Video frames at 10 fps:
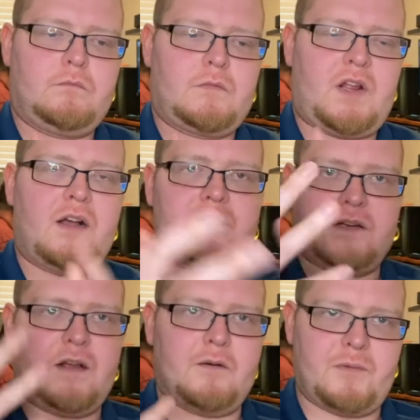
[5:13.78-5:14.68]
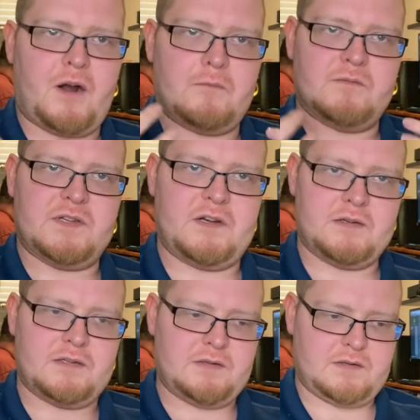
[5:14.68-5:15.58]
cause a lot of problems in your
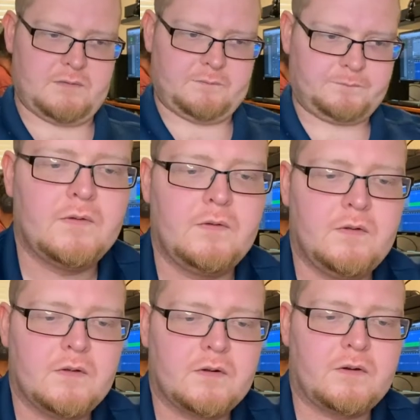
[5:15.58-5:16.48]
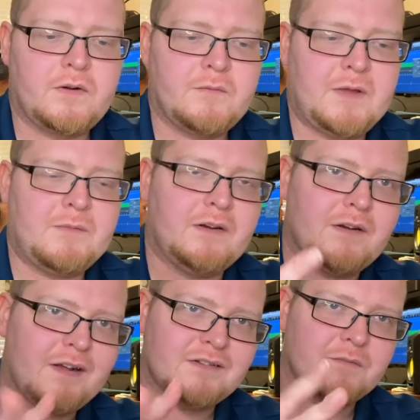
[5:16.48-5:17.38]
system. Chlorine maybe
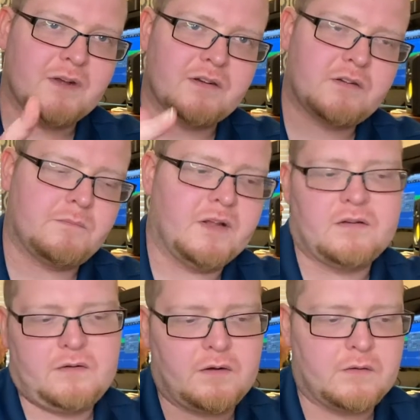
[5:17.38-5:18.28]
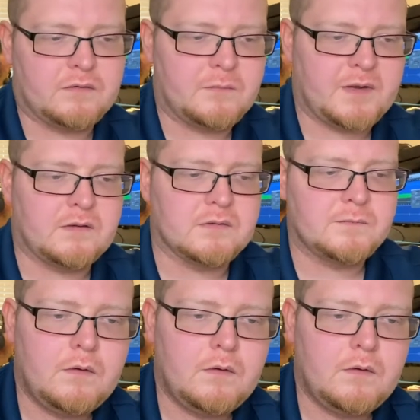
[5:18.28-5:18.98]
not so much, but you know, it depends.